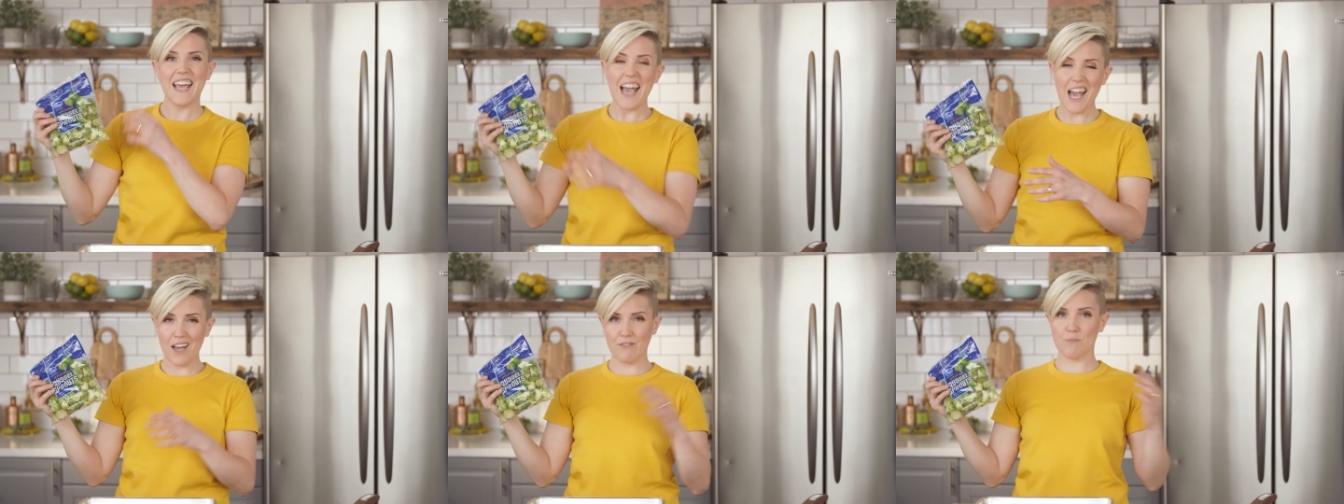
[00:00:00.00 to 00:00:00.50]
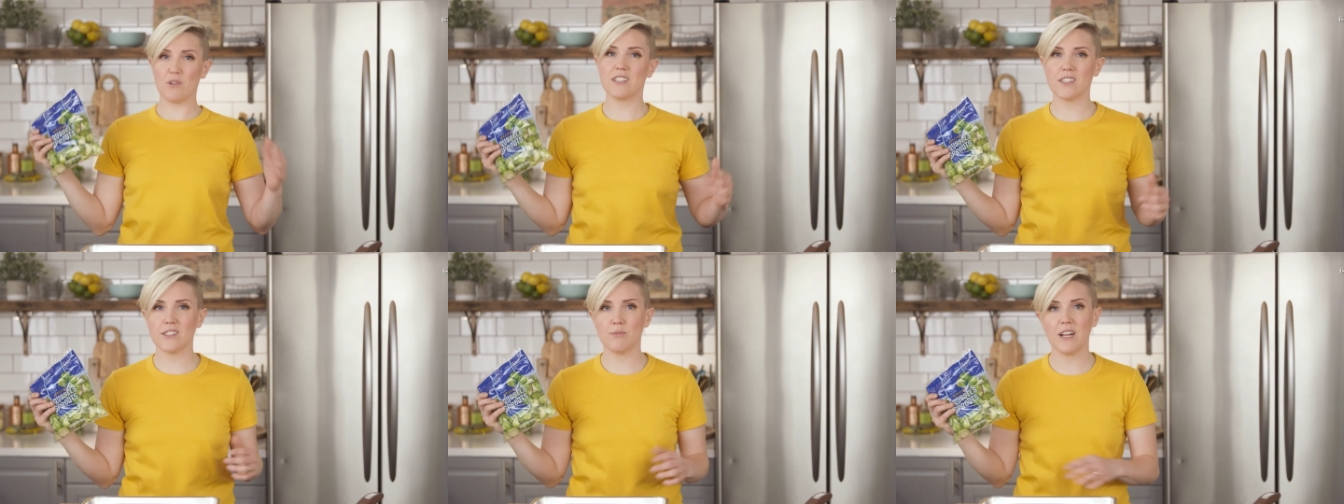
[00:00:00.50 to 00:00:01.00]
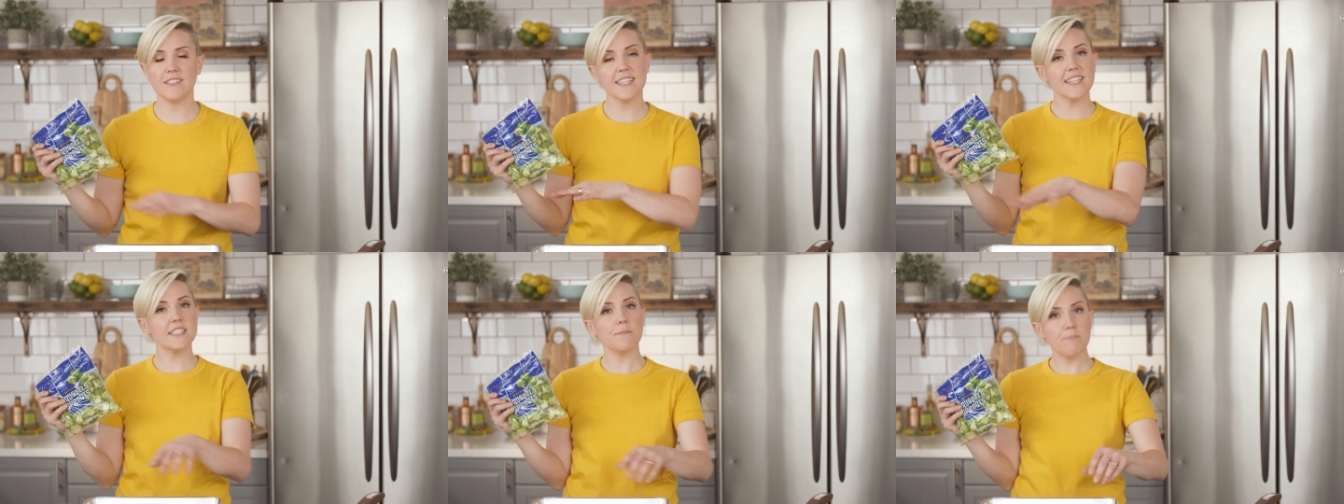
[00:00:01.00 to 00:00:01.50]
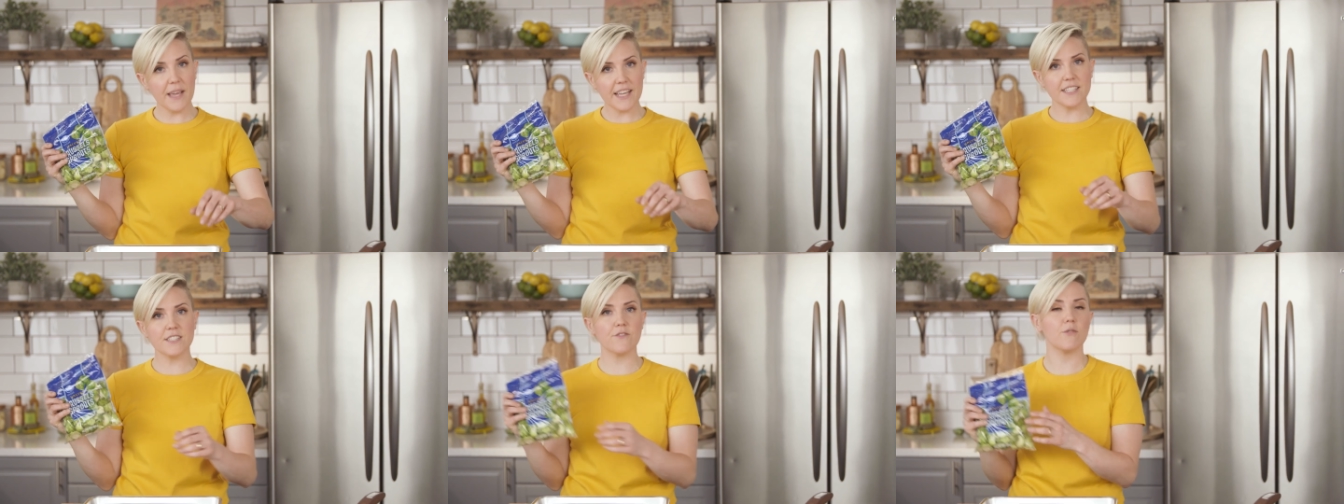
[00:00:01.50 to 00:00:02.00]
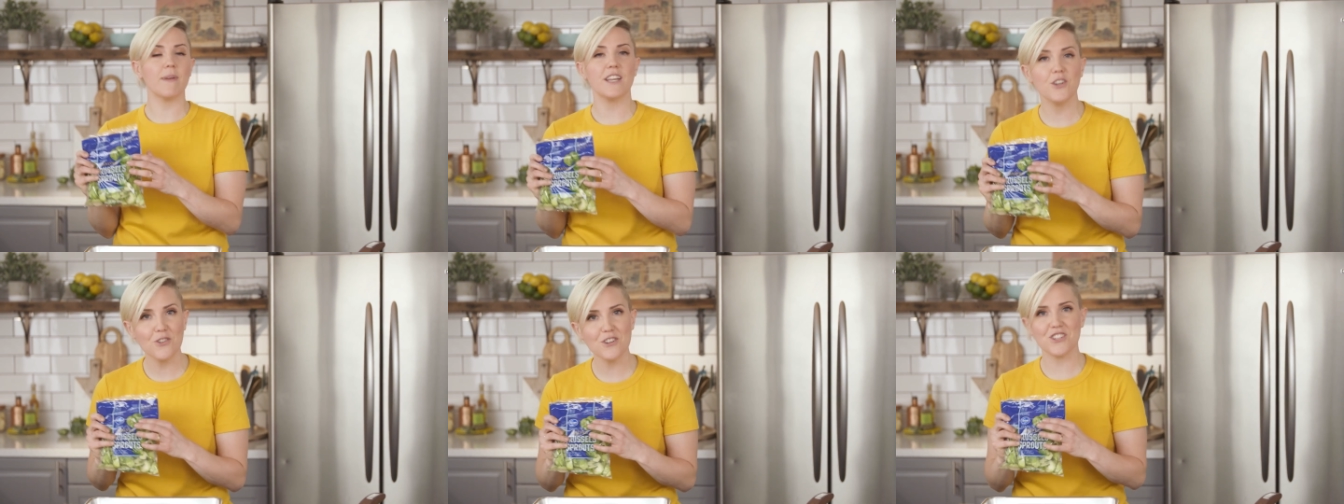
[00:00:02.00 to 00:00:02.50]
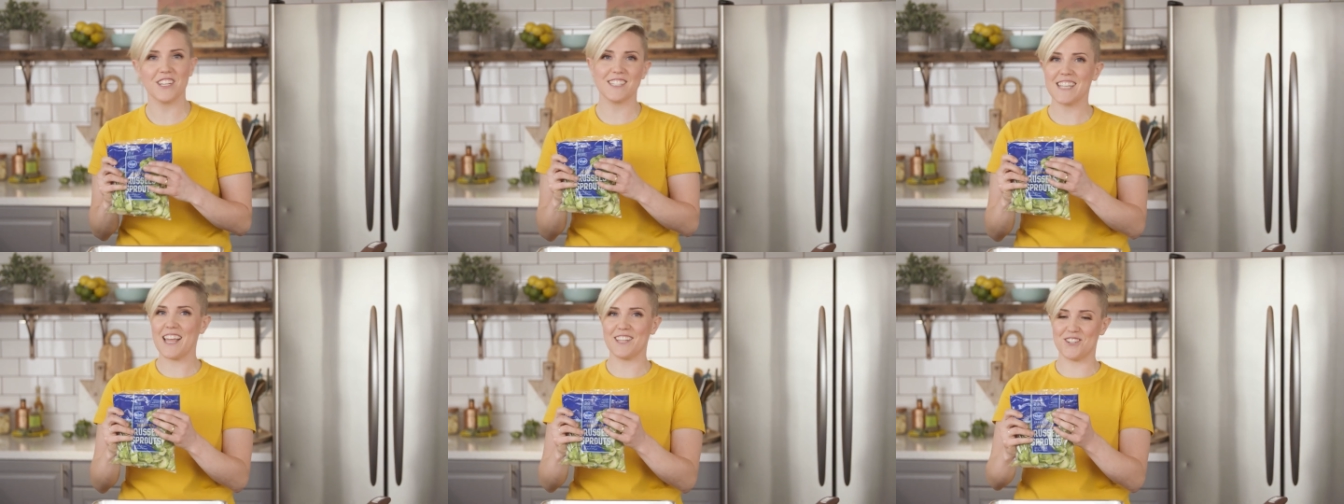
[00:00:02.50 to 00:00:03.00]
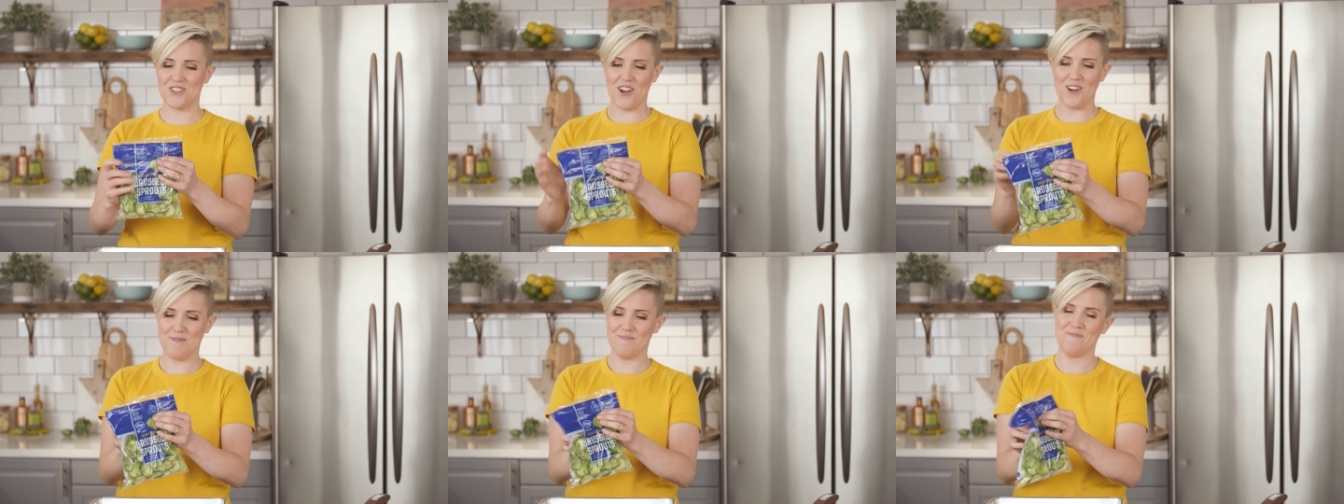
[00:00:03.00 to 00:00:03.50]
halved Brussels sprouts as the base for my nourishing salad jar.